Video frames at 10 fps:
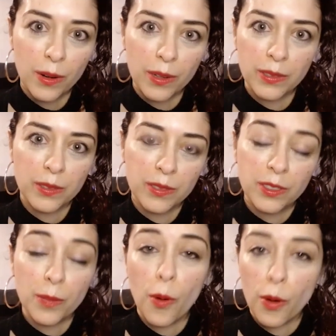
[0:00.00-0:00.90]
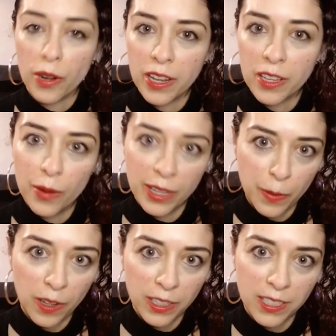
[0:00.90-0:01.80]
or supporting U.S.
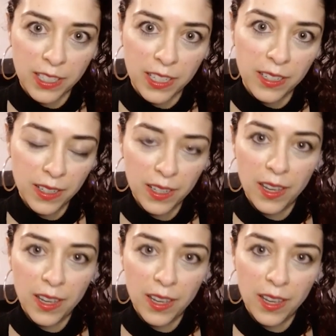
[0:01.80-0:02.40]
policy